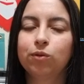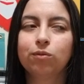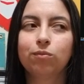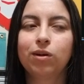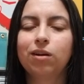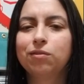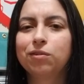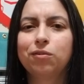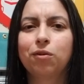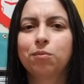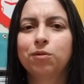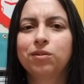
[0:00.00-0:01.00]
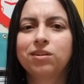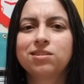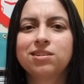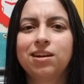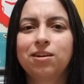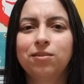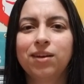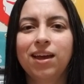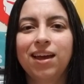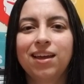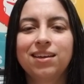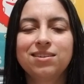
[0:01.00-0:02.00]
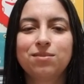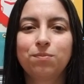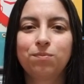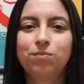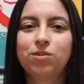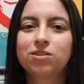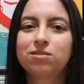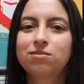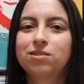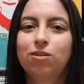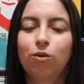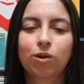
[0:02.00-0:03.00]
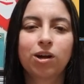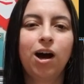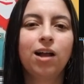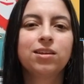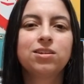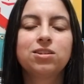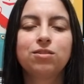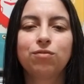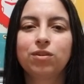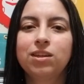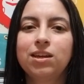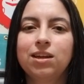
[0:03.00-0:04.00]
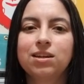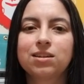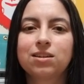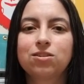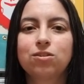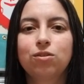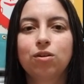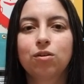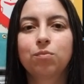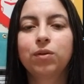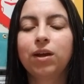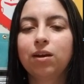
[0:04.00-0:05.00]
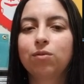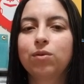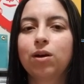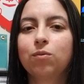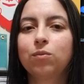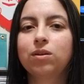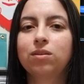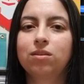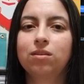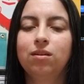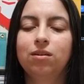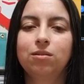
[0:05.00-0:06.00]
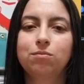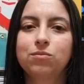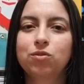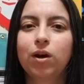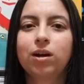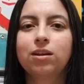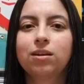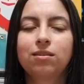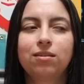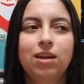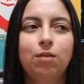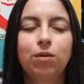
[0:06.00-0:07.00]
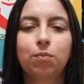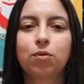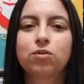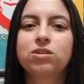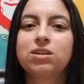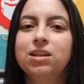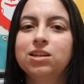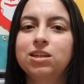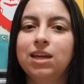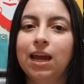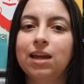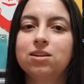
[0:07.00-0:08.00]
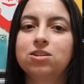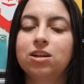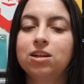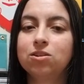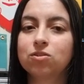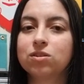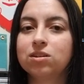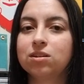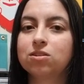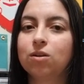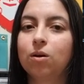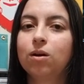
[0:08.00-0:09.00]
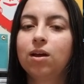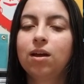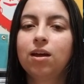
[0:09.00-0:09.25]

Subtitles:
or whatever normal is now and just go to college, different things. And so you're playing around with trying to keep the person engaged and interested. So